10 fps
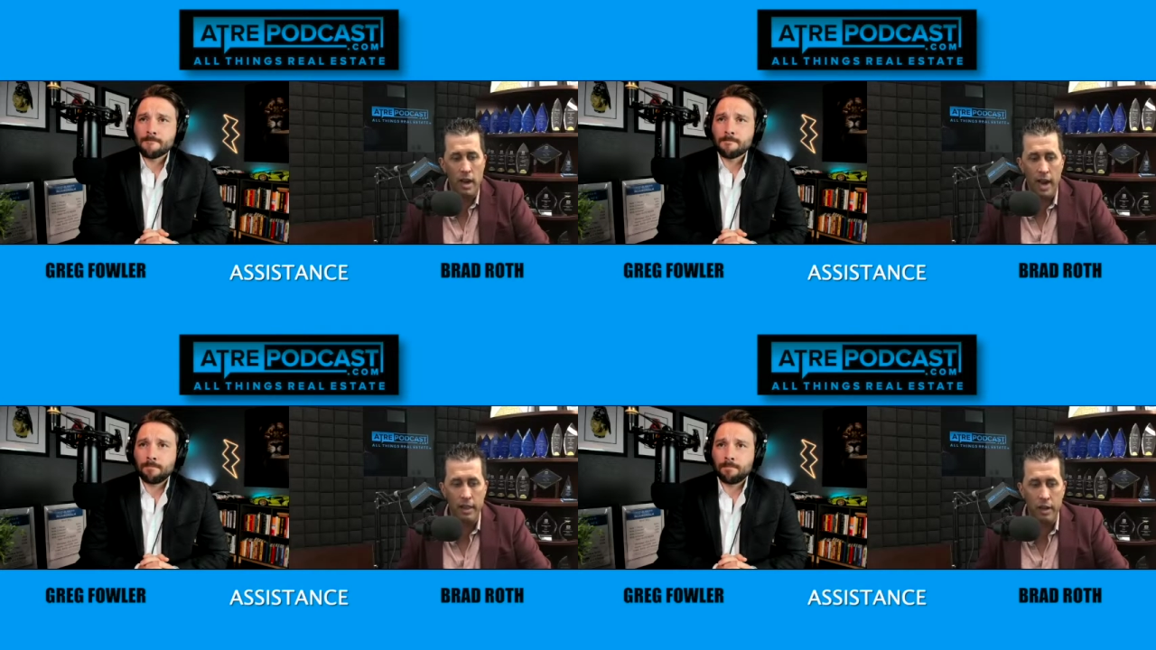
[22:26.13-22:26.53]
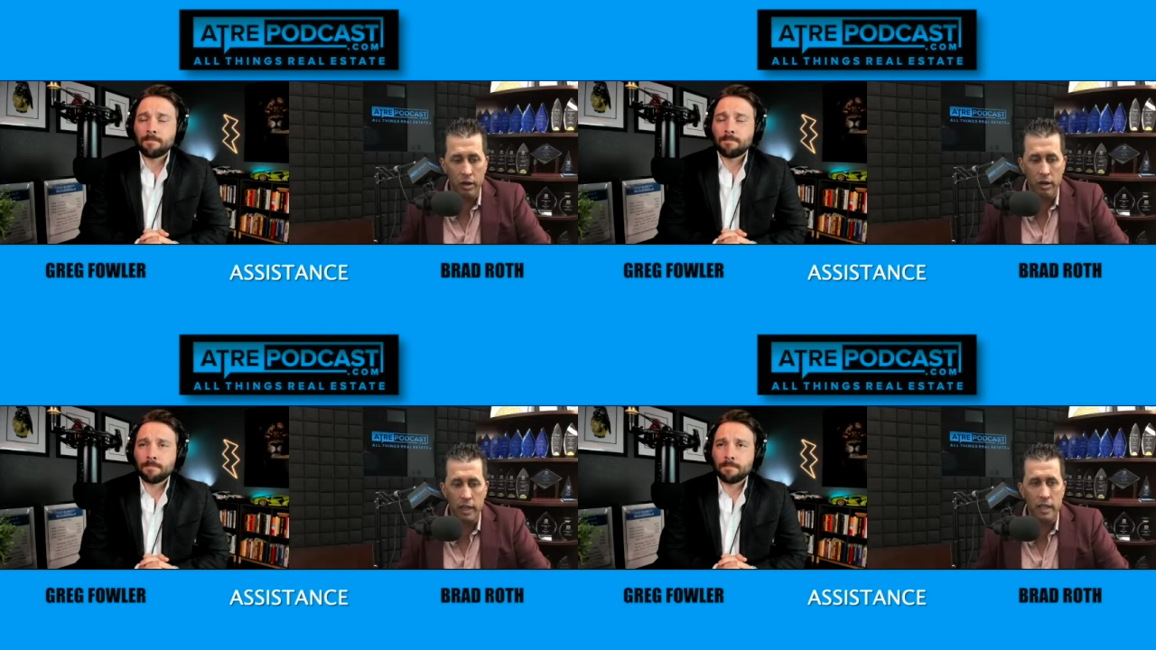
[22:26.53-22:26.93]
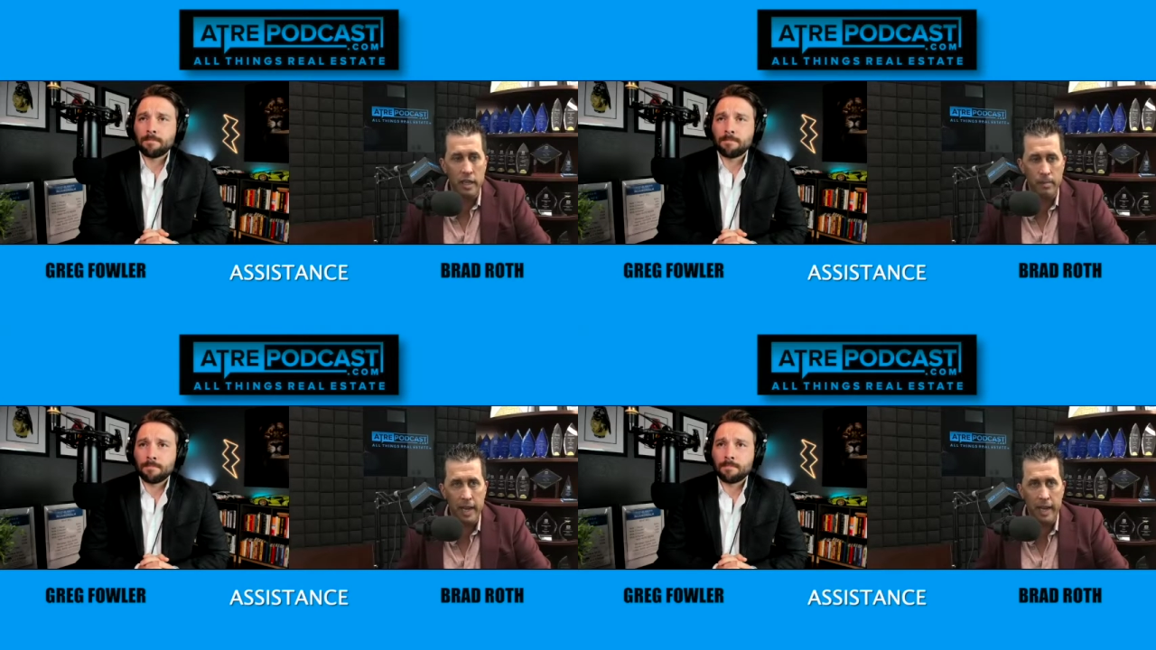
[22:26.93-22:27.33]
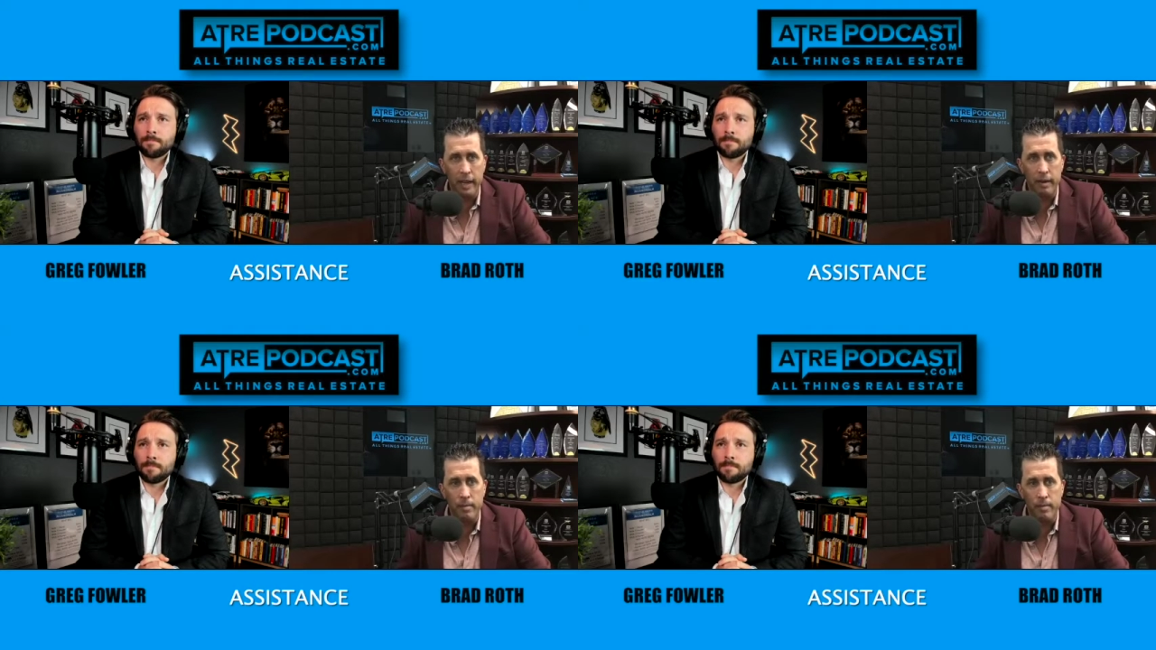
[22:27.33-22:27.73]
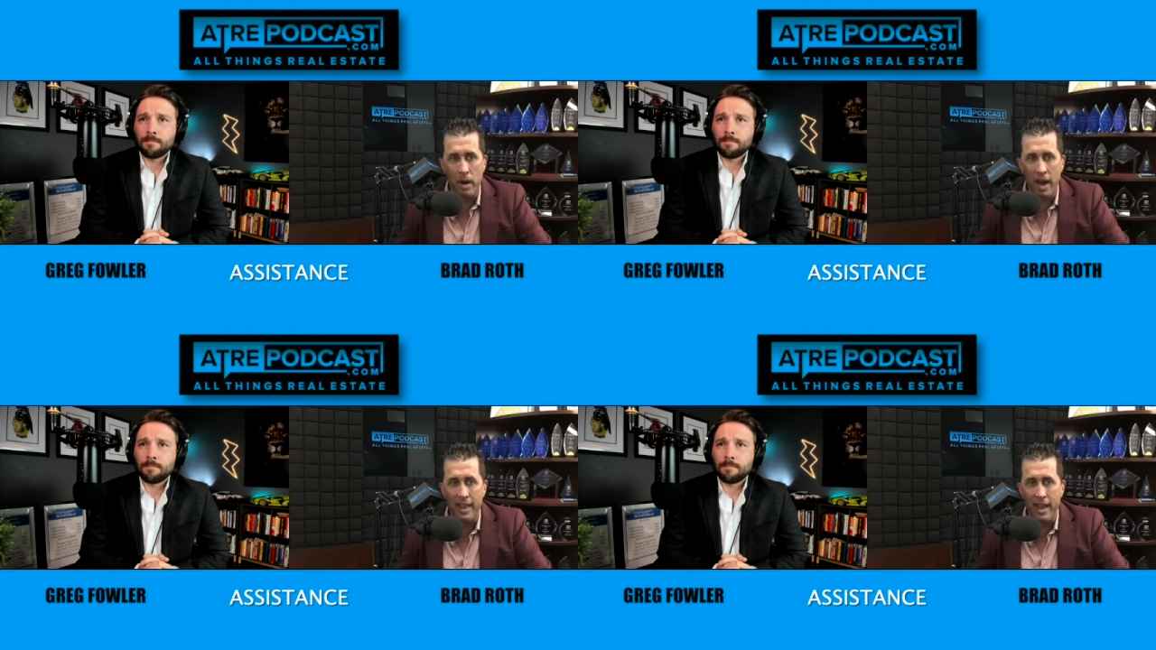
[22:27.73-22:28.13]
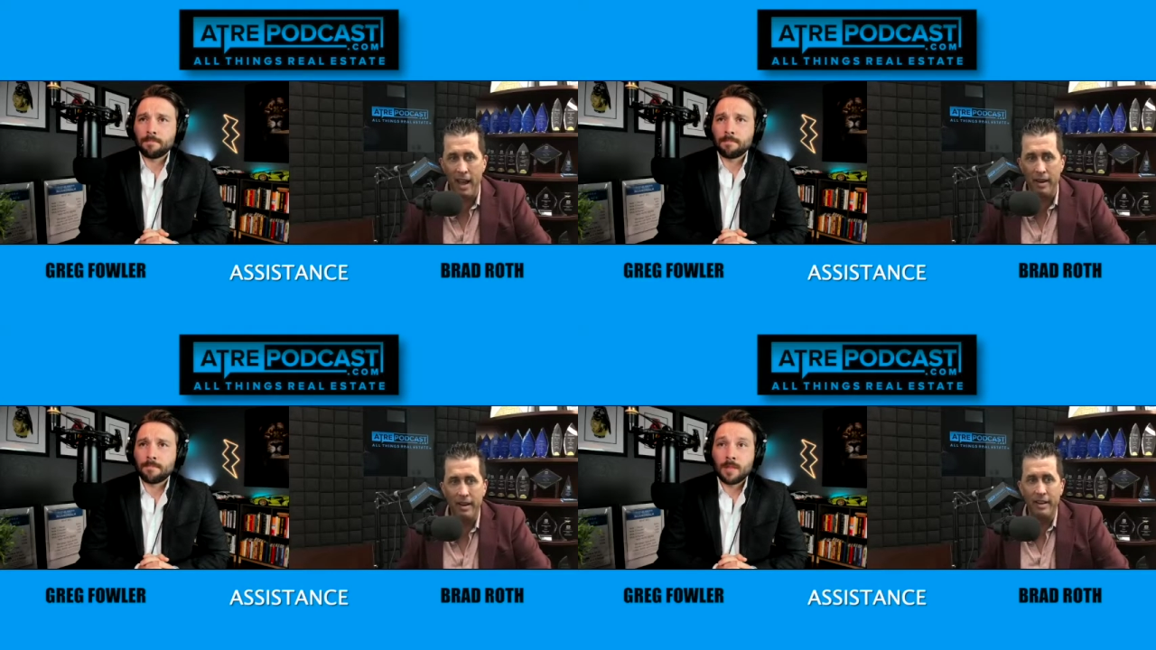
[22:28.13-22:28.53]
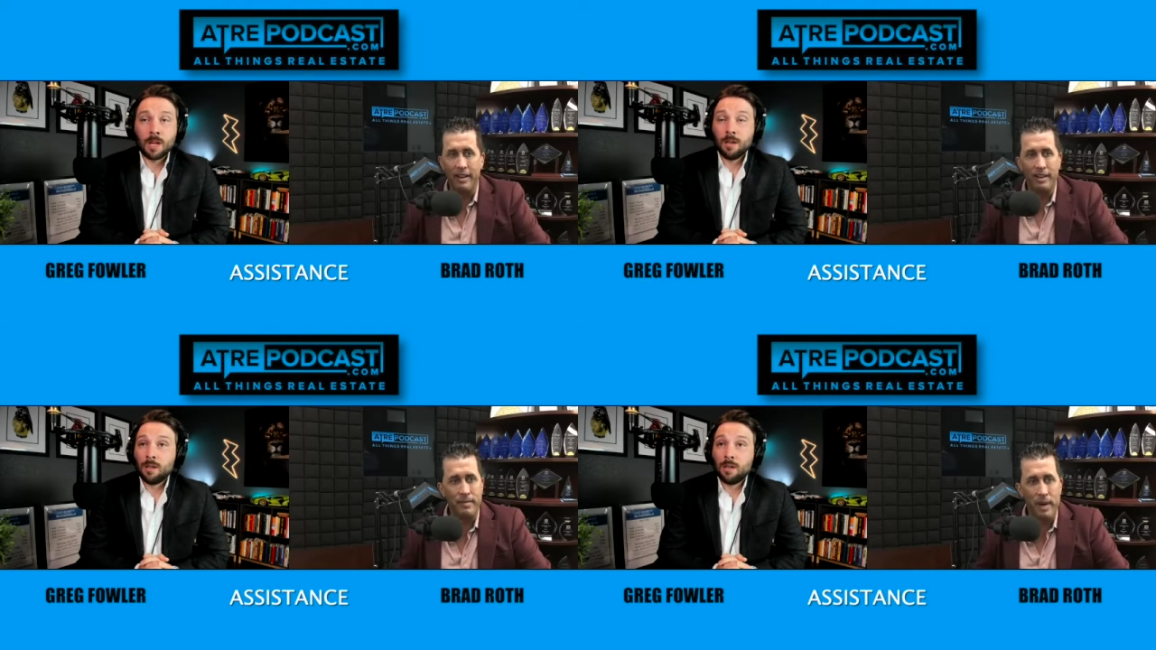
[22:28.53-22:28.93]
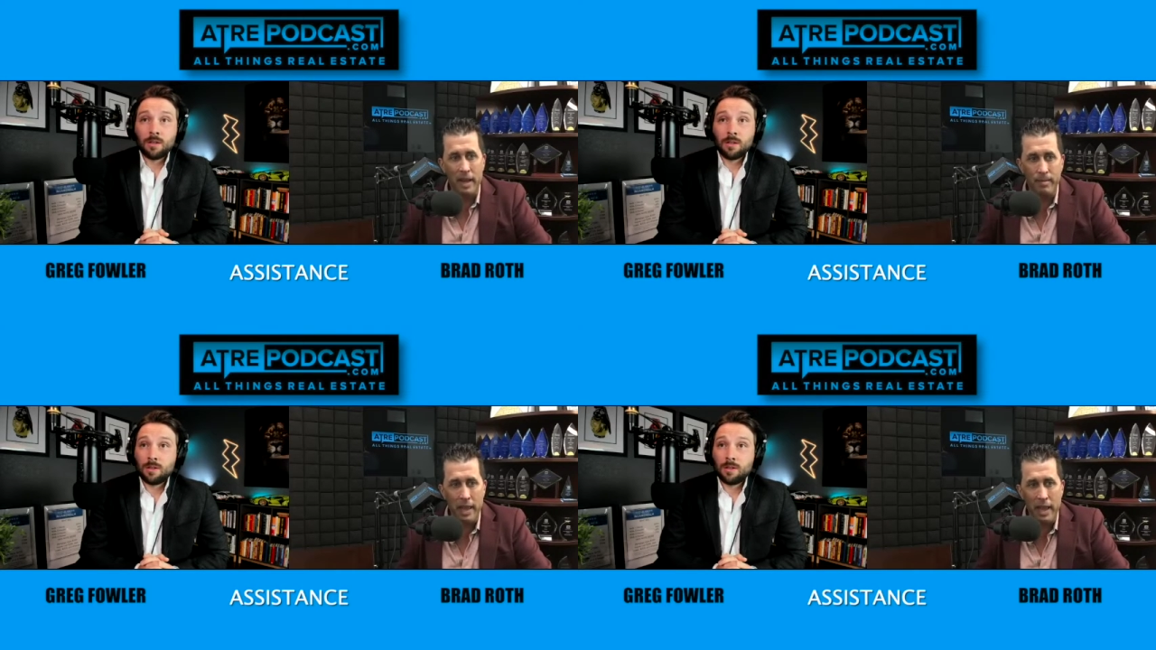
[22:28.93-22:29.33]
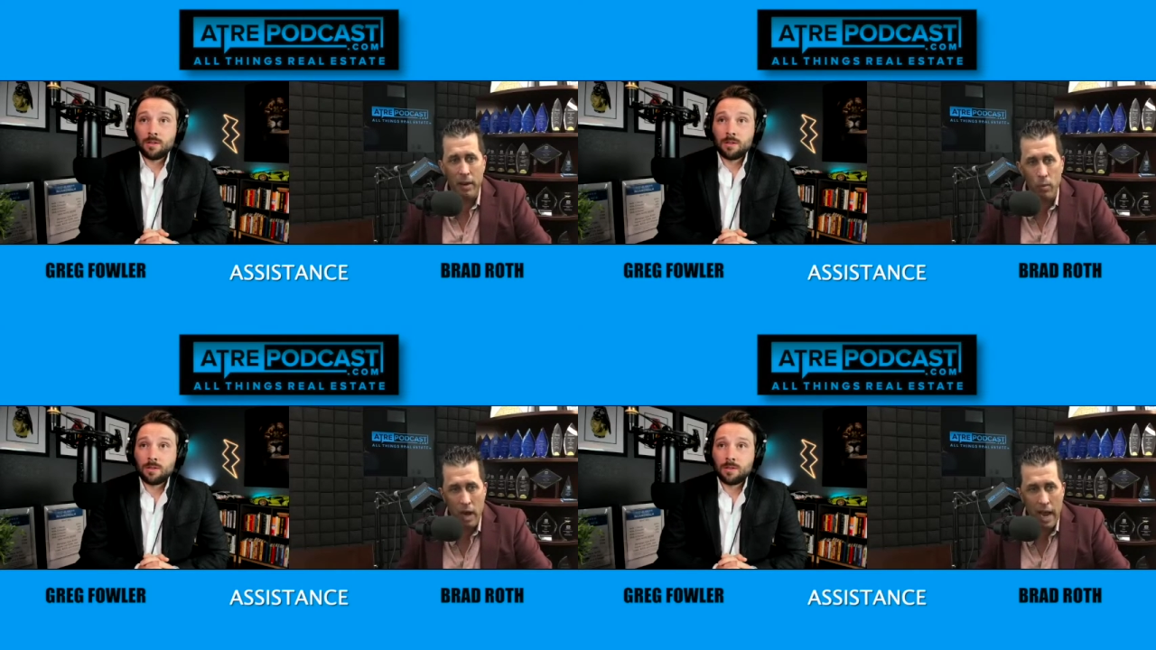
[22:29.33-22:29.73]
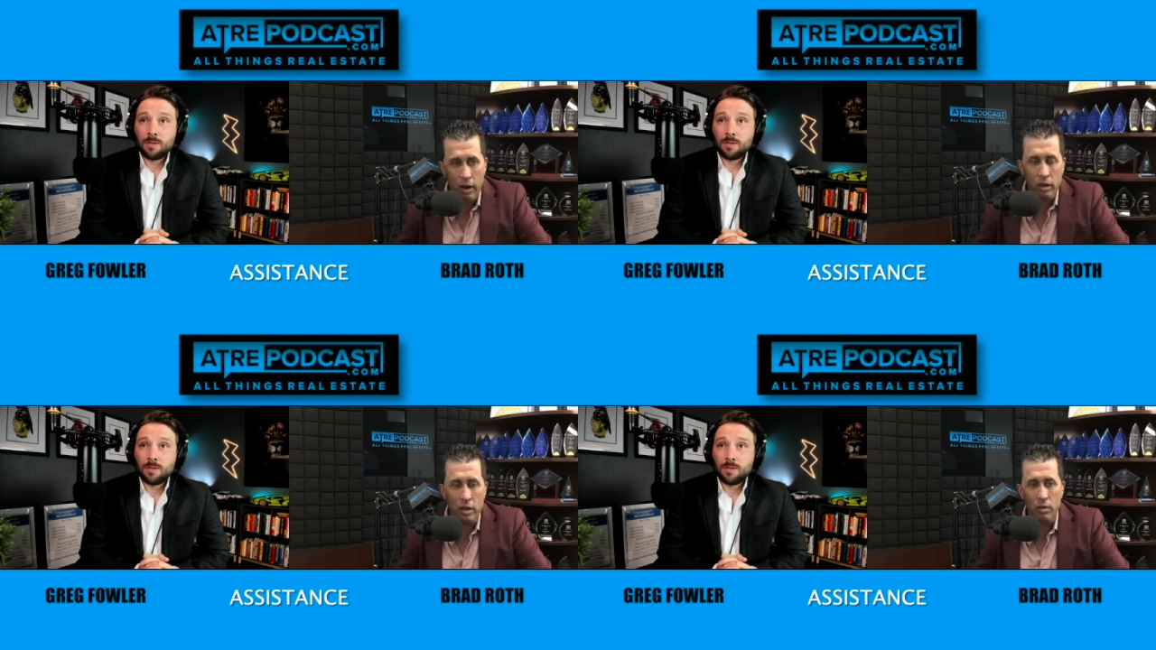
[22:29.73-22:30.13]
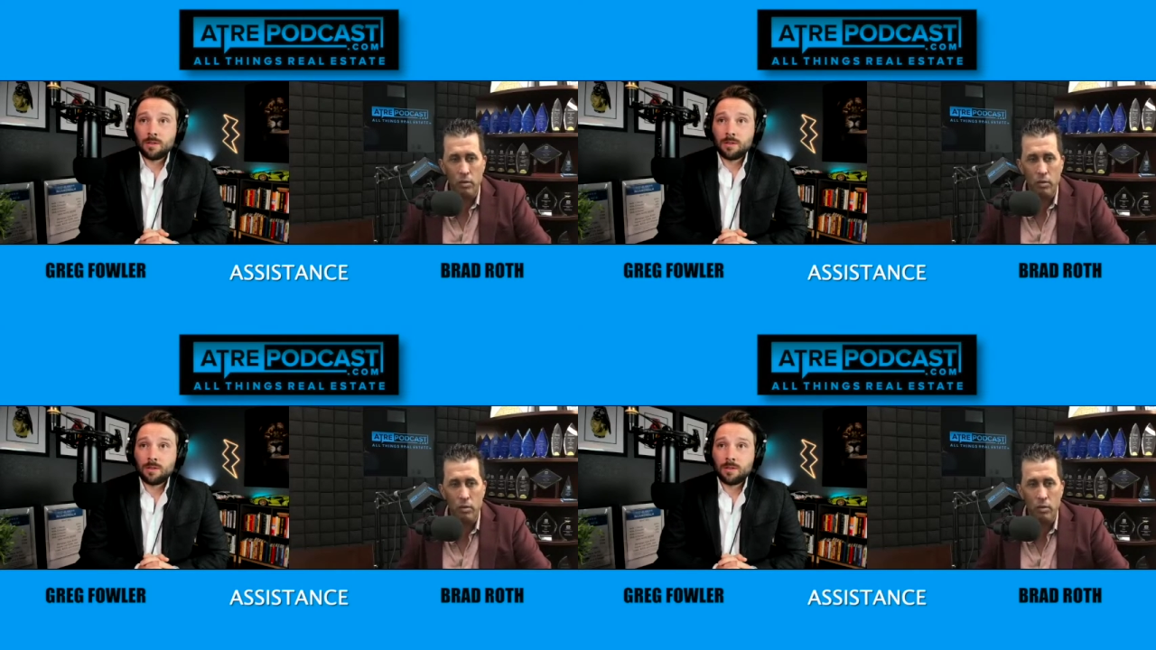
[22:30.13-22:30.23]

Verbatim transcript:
Speaker 1: and they're intimidated by that by, by that what how can you